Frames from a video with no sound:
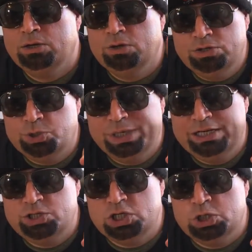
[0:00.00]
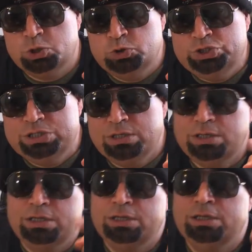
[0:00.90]
go to Trader Joe's,
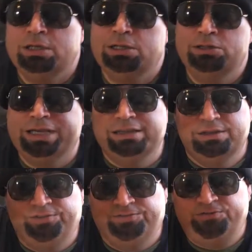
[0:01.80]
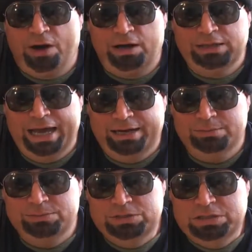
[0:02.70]
look at the fall
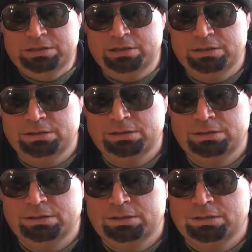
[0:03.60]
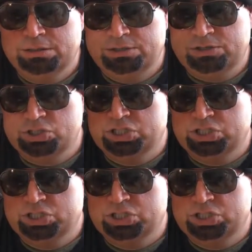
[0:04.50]
items, that are